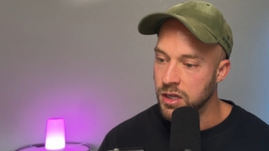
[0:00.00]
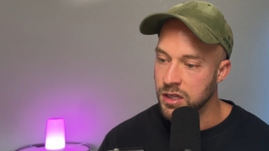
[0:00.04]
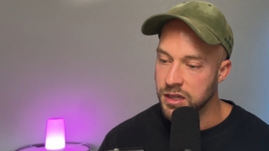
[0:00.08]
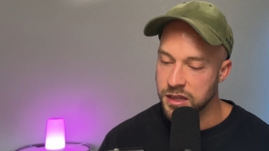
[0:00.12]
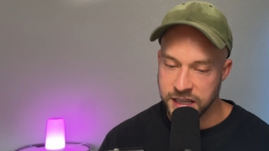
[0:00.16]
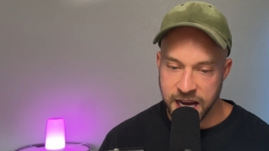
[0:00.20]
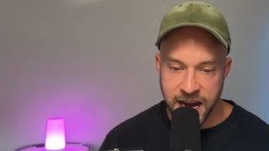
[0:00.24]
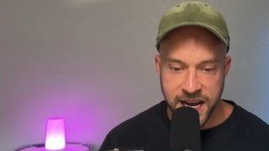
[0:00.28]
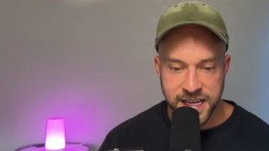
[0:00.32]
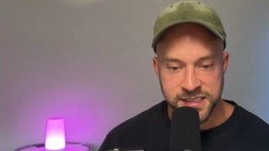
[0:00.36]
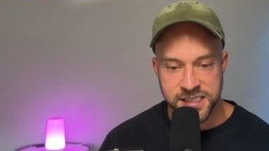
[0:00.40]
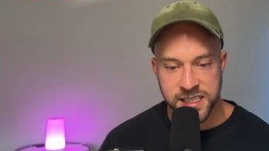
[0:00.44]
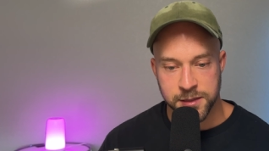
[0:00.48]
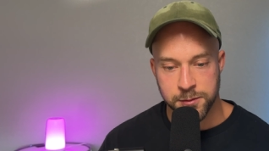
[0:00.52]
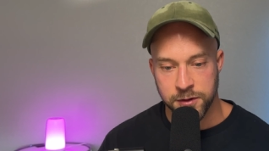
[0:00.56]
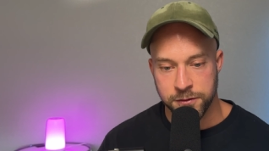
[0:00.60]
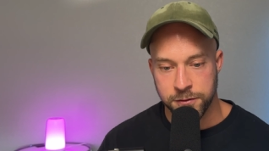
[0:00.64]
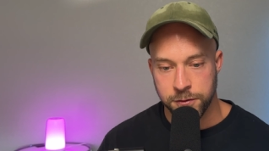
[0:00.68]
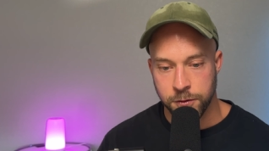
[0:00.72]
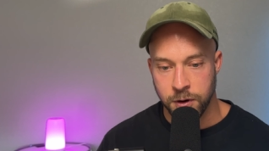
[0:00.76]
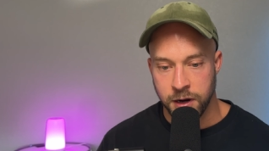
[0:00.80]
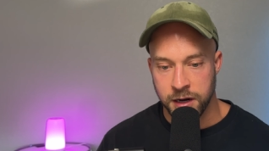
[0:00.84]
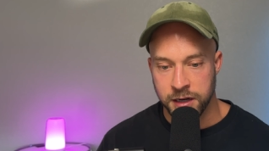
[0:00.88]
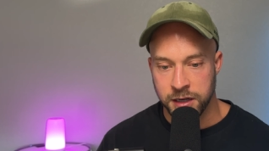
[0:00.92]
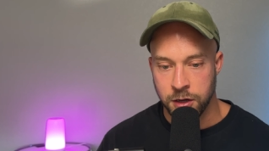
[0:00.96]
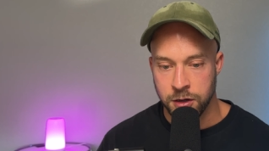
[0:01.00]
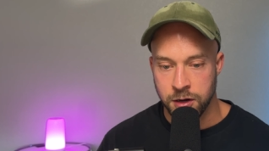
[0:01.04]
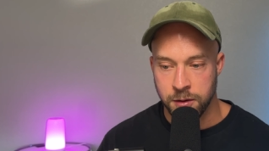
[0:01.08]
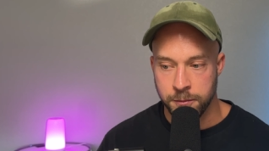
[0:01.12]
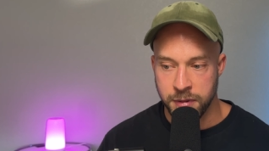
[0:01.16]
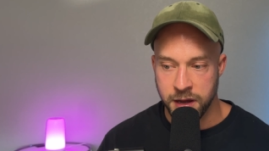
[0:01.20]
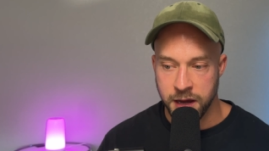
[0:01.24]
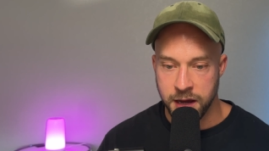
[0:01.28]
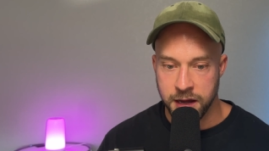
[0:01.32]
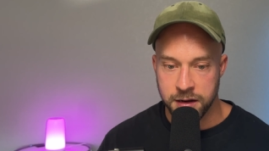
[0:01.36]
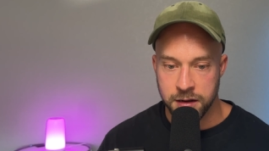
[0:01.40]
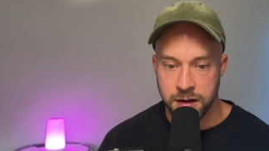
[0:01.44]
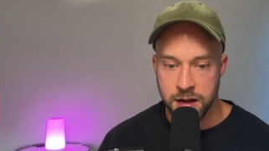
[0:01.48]
last thing before I go to
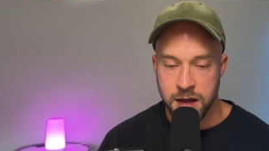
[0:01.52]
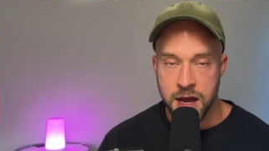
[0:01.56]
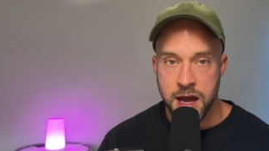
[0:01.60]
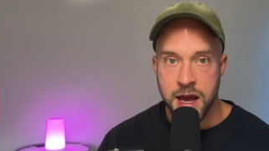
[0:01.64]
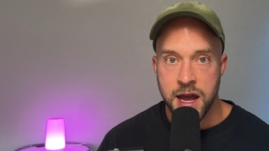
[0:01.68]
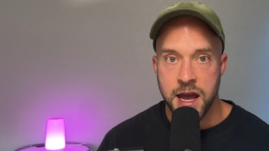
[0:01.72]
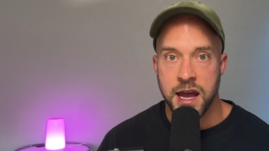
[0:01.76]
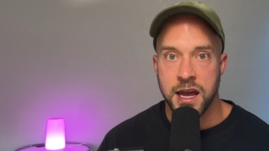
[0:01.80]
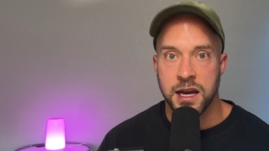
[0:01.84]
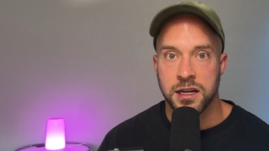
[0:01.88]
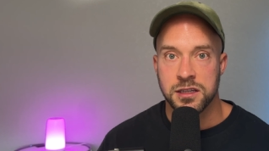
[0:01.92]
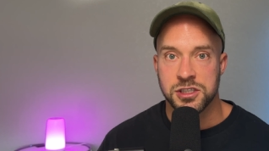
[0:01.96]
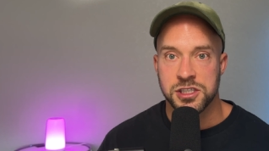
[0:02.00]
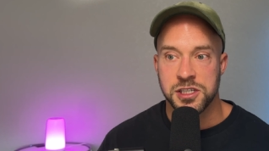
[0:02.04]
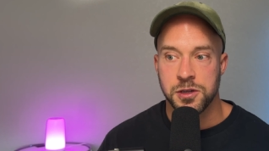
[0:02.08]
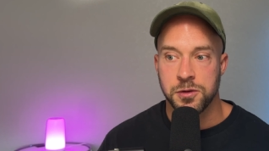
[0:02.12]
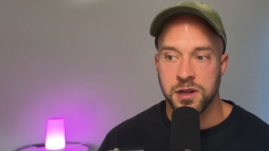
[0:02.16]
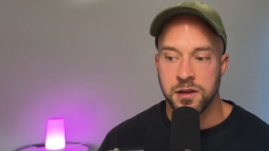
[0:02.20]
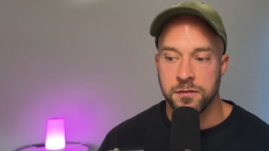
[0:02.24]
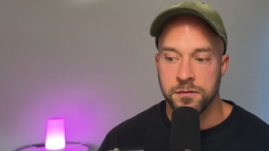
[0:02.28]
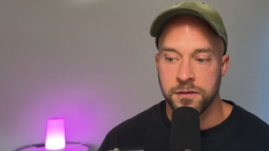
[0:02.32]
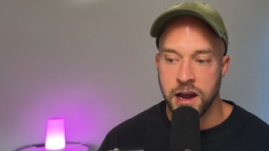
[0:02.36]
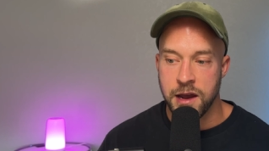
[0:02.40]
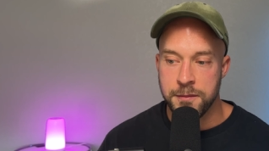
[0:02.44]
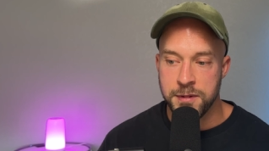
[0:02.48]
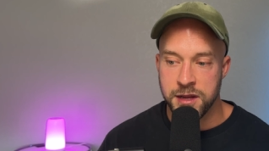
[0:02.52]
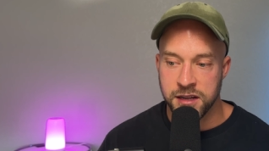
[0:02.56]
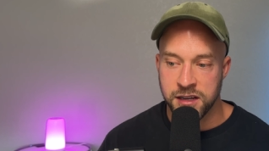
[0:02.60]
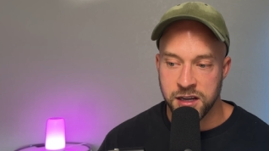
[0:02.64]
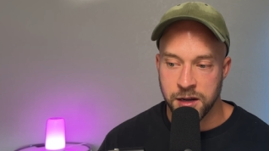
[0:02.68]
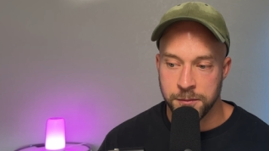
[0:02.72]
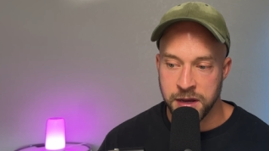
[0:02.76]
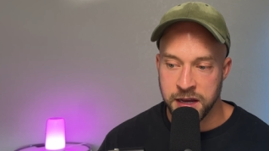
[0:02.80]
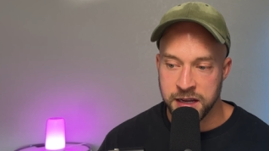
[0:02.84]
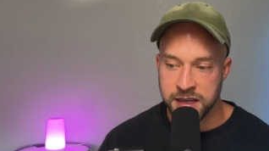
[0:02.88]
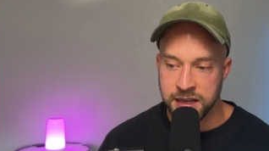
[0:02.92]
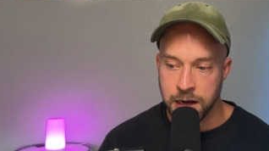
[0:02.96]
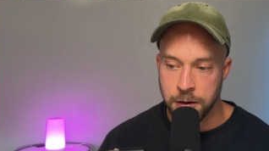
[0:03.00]
bed and she would invite me to come
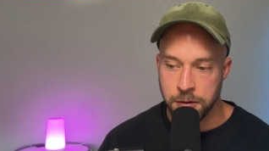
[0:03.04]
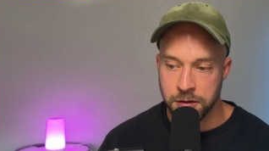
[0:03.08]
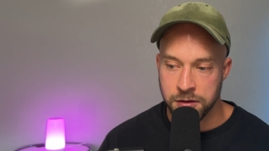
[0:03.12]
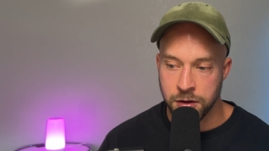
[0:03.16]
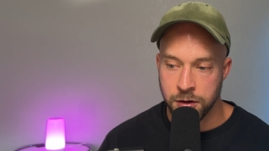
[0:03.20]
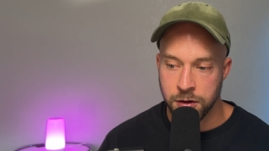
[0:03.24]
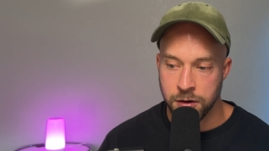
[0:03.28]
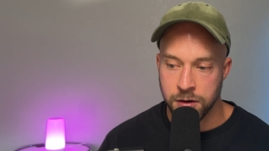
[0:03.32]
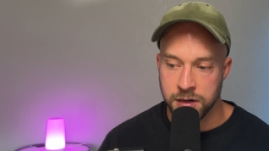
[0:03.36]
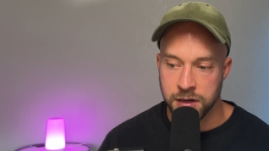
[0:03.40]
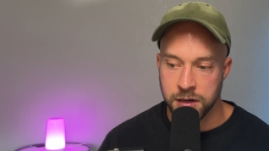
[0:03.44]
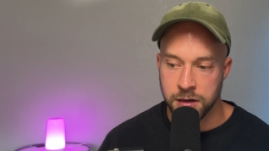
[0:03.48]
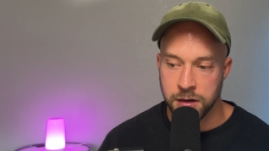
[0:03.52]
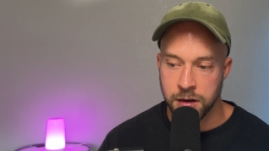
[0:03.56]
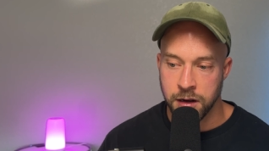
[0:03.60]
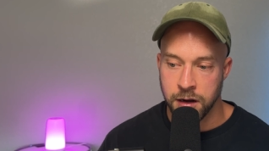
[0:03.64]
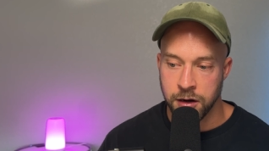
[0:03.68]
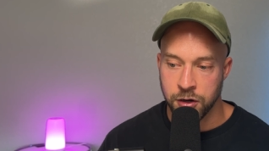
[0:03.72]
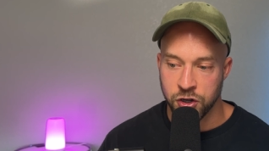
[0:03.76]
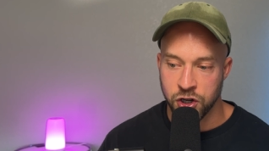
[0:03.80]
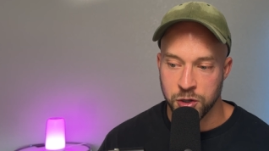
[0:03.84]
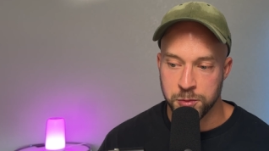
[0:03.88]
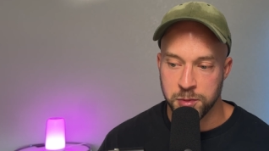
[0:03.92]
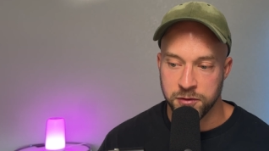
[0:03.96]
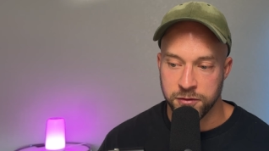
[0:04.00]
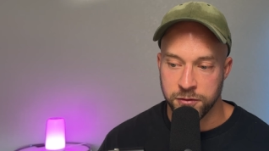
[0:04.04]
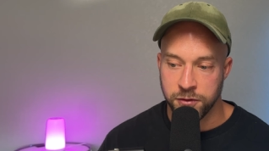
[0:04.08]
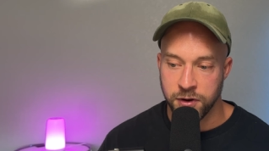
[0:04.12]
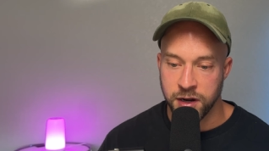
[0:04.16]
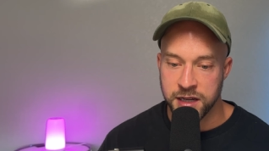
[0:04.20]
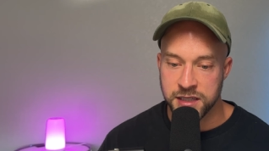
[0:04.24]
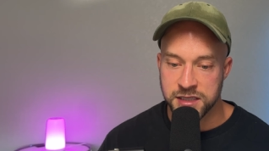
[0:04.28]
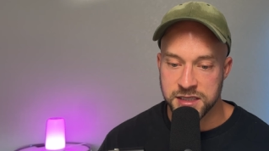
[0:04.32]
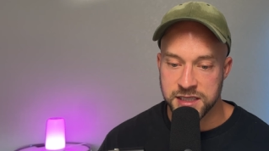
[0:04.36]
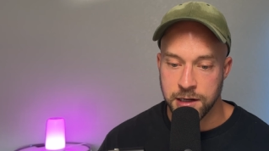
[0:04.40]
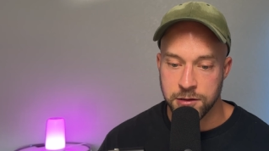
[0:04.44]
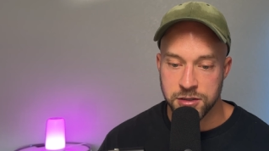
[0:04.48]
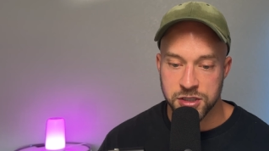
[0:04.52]
hang out with her and our group of
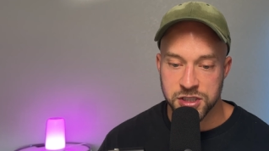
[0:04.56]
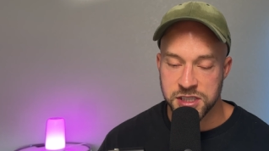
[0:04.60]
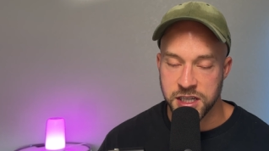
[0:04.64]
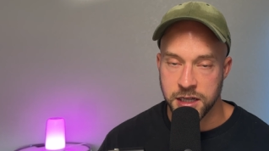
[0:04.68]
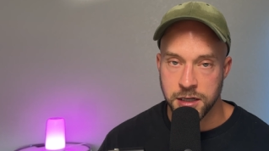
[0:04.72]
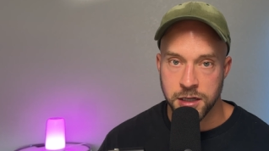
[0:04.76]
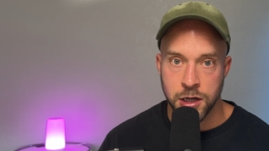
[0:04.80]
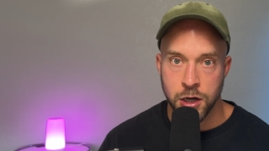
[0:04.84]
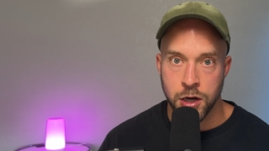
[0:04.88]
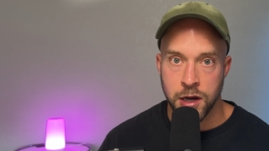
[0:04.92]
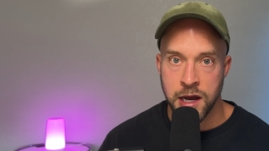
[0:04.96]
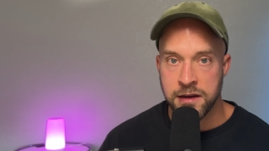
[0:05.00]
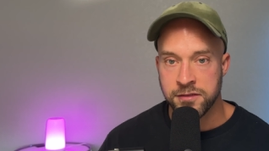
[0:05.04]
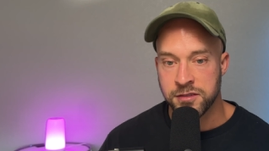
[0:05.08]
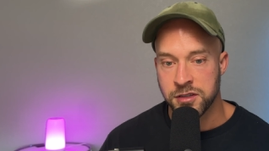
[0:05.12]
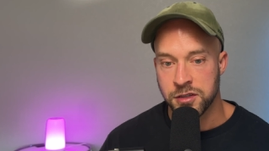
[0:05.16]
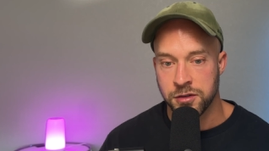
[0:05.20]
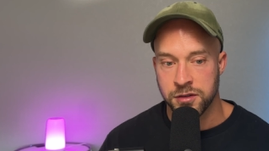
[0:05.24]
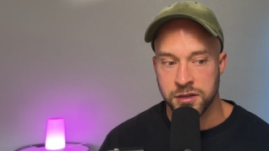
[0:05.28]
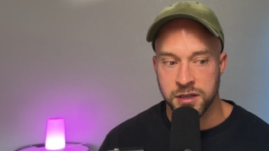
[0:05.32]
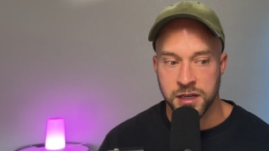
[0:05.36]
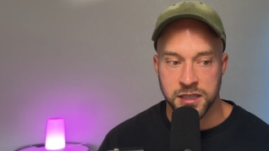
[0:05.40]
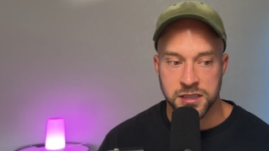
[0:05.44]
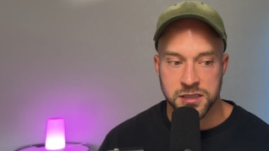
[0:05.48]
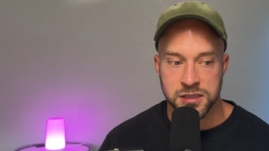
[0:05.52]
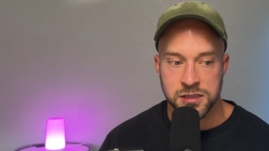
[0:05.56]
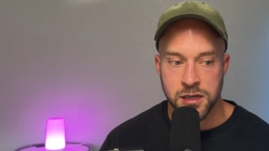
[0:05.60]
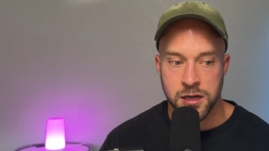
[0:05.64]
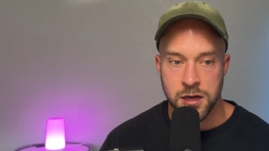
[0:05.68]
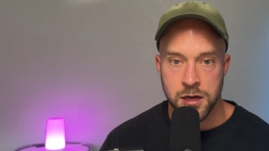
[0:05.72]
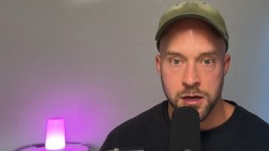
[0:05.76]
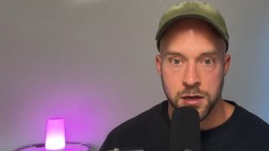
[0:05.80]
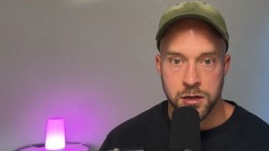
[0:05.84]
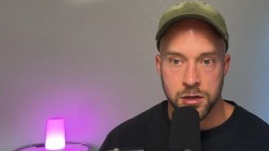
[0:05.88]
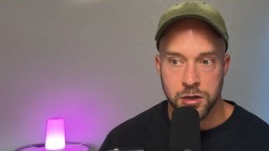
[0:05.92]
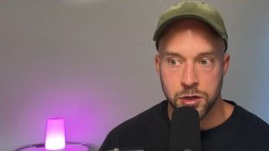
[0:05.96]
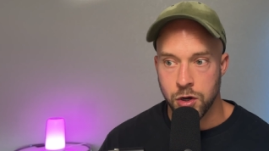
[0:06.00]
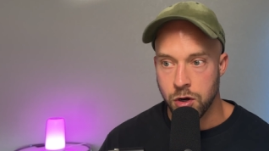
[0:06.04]
friends and i would just say no i have to do this
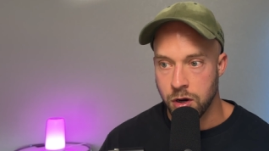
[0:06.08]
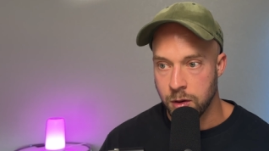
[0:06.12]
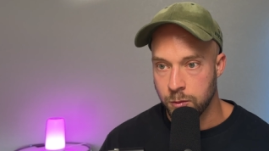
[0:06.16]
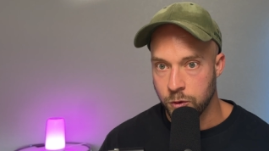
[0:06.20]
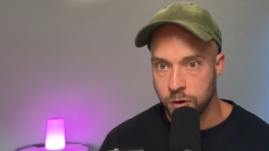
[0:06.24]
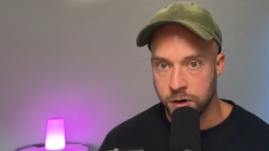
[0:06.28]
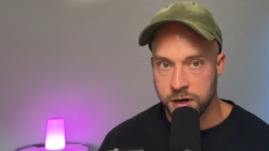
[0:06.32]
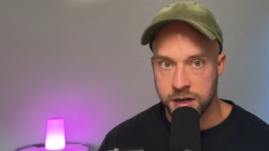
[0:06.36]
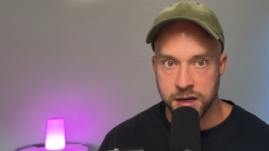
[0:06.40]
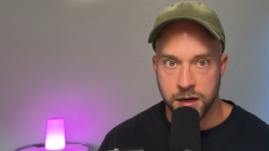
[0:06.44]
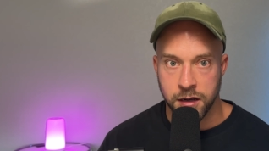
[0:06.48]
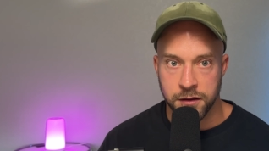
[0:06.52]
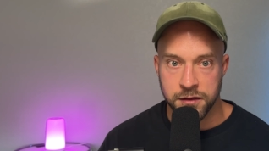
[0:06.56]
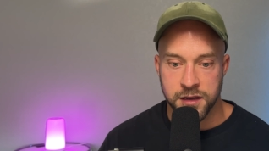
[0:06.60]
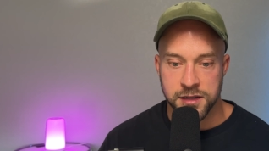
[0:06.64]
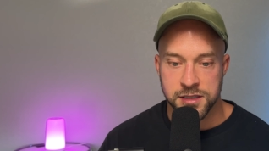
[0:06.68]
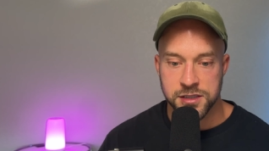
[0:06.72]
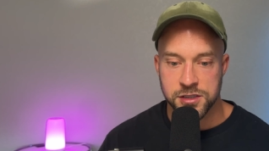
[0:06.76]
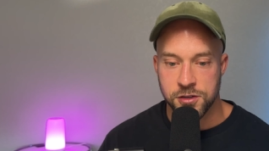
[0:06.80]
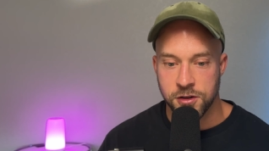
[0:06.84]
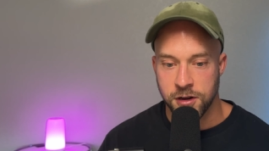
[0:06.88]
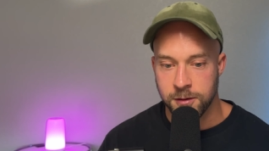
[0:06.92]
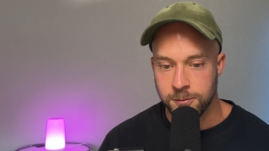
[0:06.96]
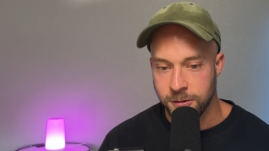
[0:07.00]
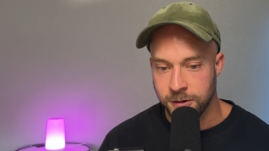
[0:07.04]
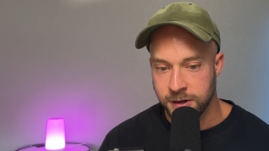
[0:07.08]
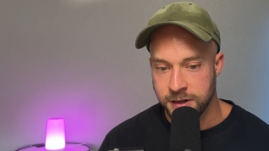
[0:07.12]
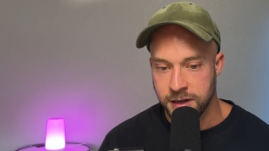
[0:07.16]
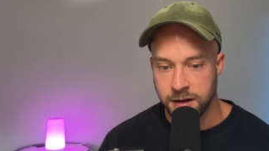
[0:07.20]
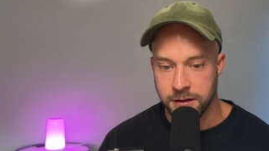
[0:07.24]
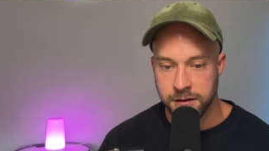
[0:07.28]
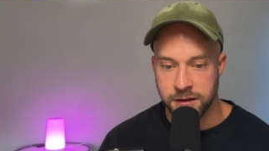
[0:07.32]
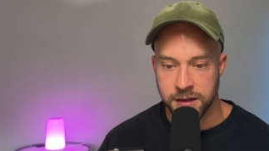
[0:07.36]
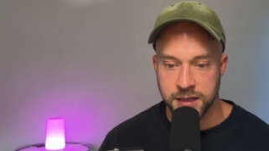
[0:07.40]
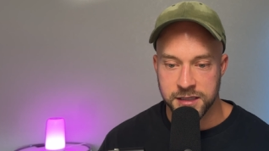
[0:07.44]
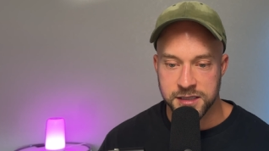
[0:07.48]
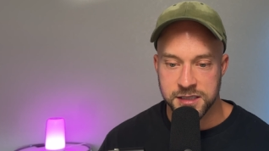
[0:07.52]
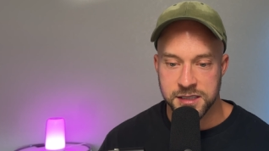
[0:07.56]
no i'm working on this no i'm working on
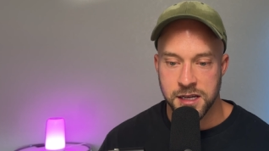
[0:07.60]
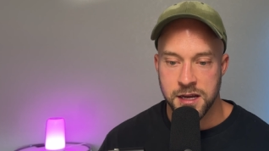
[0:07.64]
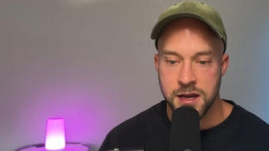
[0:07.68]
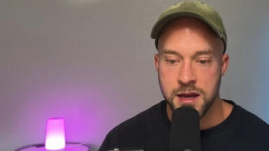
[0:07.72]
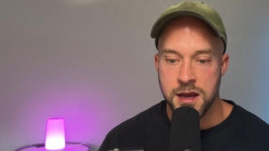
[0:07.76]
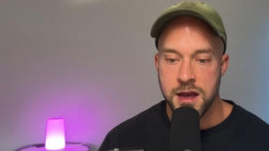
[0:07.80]
this